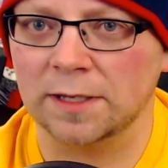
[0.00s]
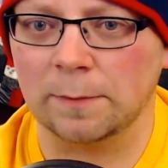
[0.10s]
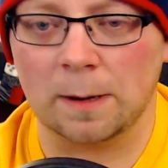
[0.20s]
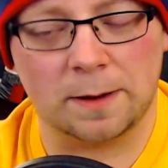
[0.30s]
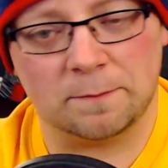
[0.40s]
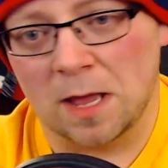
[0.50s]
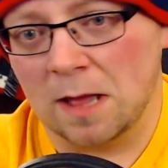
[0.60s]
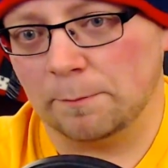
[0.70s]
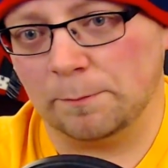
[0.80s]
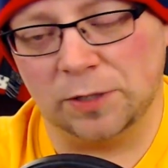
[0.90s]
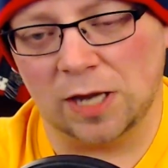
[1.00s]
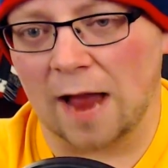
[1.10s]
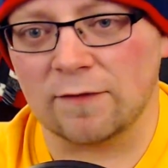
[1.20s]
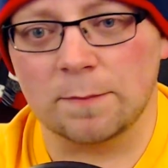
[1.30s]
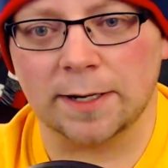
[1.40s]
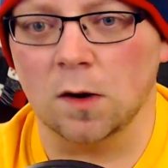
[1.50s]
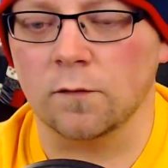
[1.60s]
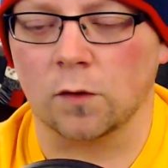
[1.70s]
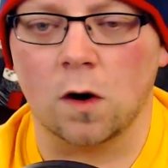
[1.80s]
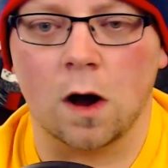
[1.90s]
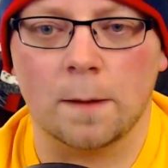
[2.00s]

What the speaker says: I mean, everybody overall.